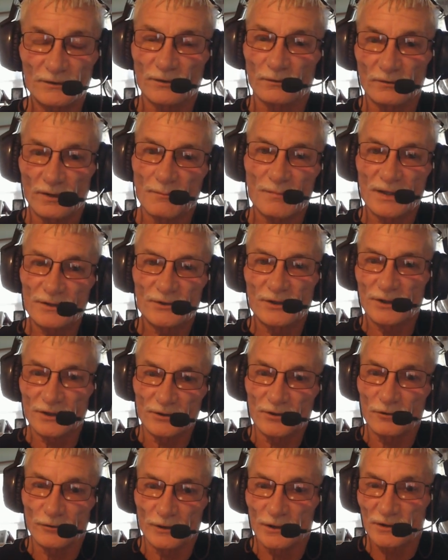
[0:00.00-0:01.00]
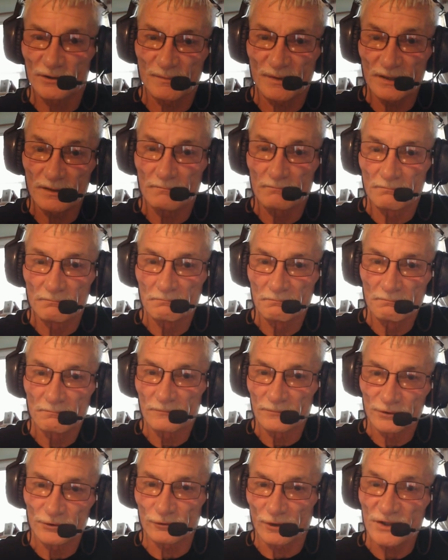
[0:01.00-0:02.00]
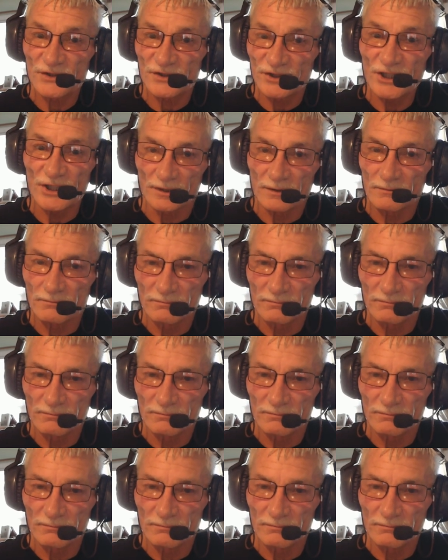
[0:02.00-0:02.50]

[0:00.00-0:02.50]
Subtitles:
So the best you can do here is be trustee.